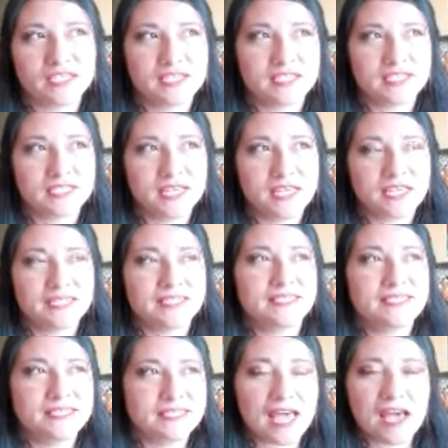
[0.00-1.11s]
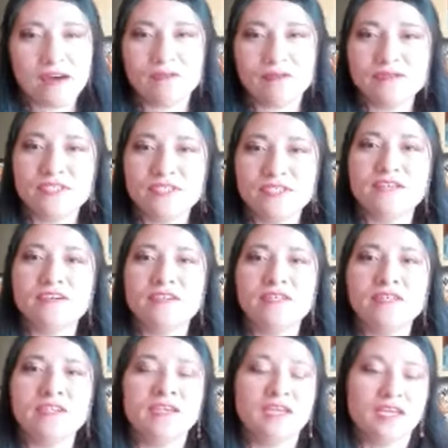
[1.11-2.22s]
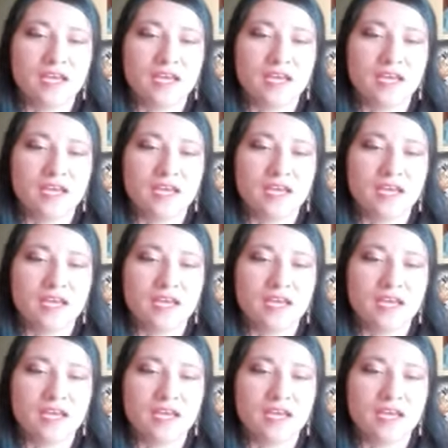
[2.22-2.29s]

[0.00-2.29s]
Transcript: this southern